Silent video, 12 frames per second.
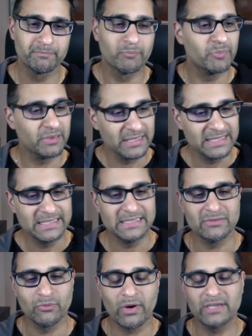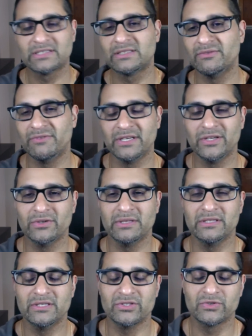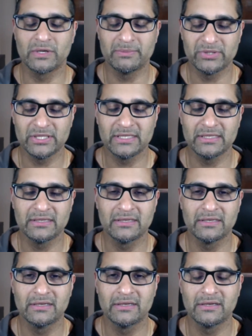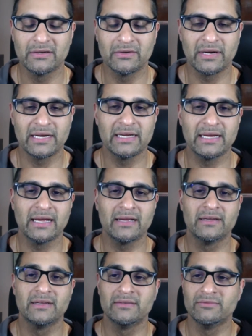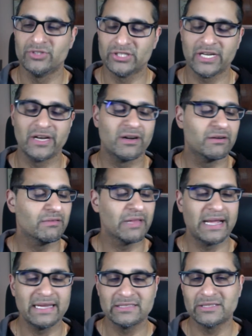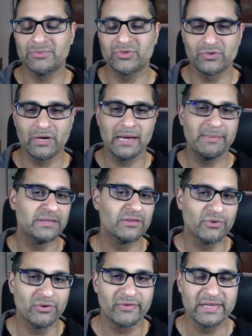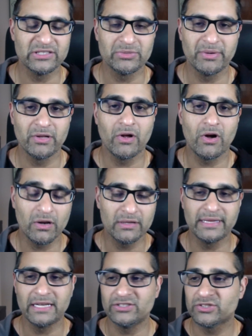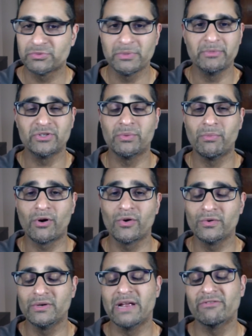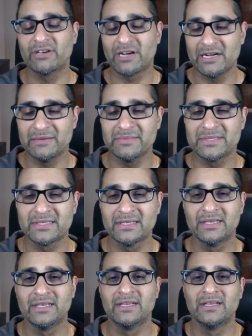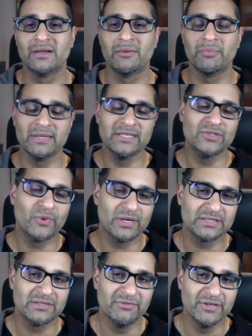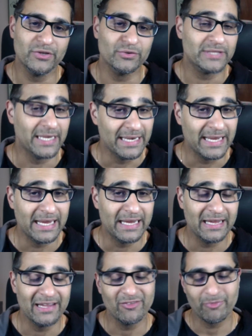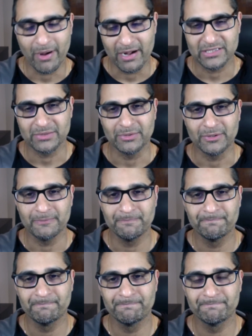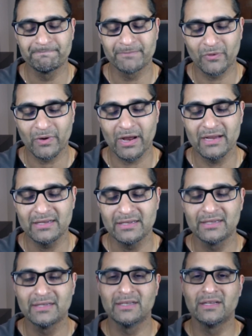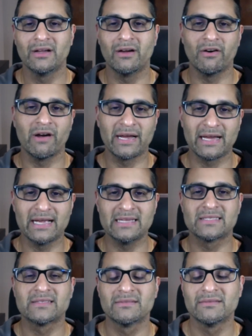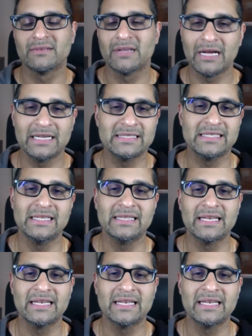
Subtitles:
Please watch the video in the description. Okay? Share, like, subscribe, hit the notification bell, all of that. Just remember, tomorrow never comes. Please watch the video today if possible. Okay? Alright guys, I'll see you in the